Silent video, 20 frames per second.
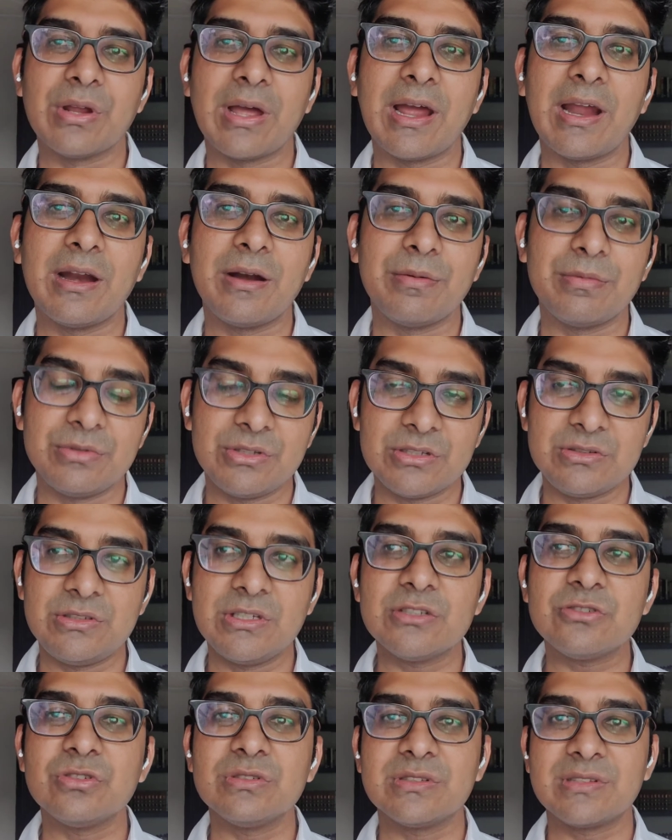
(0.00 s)
and
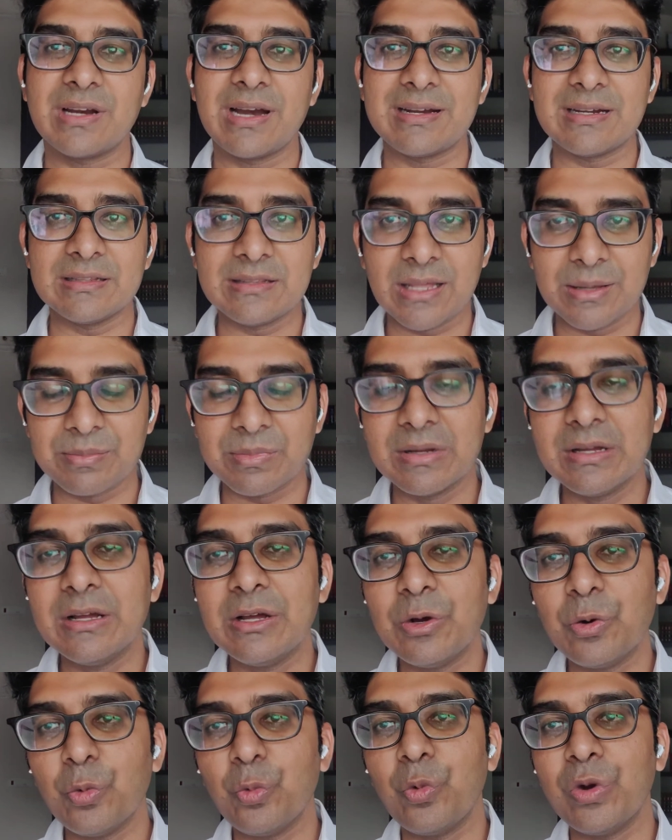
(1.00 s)
just to threaten them
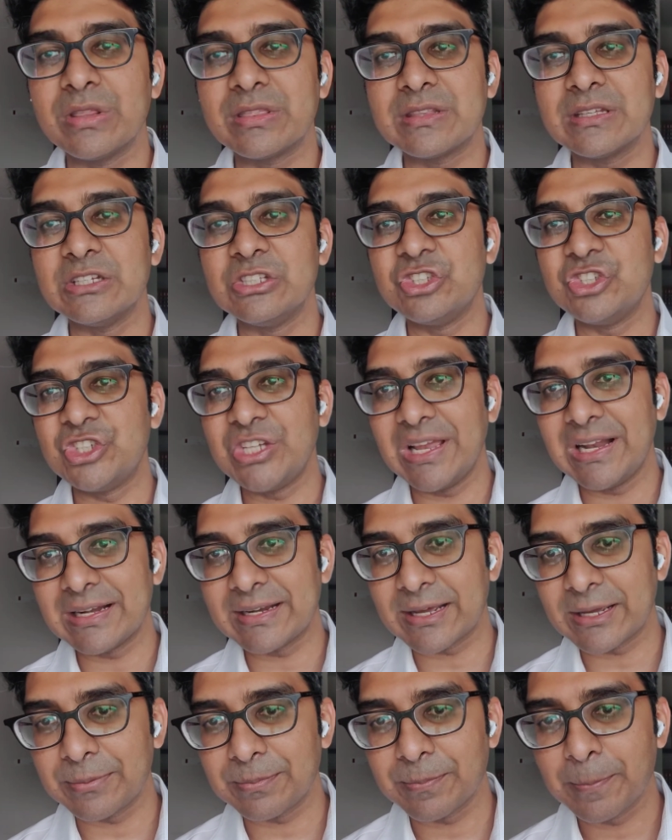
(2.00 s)
with jail
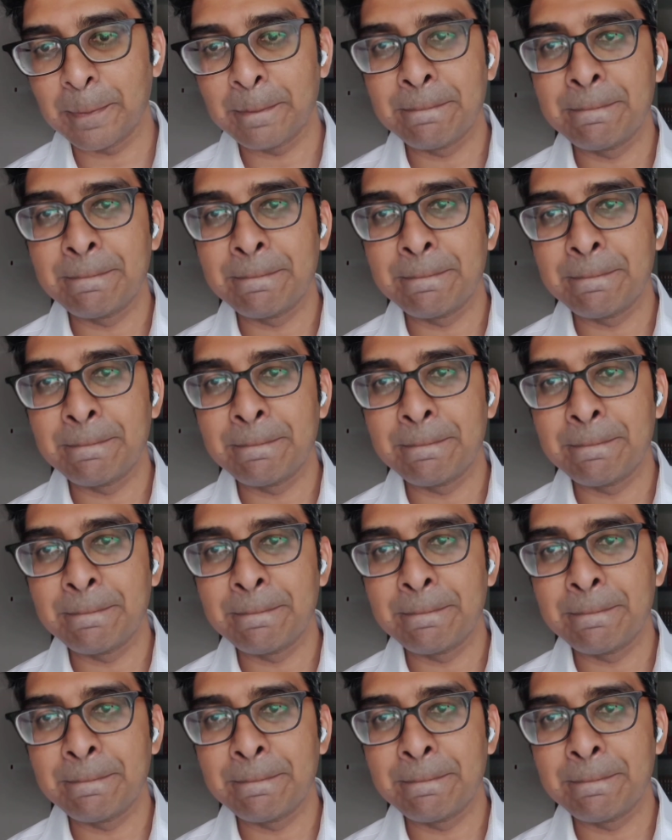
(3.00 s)
time.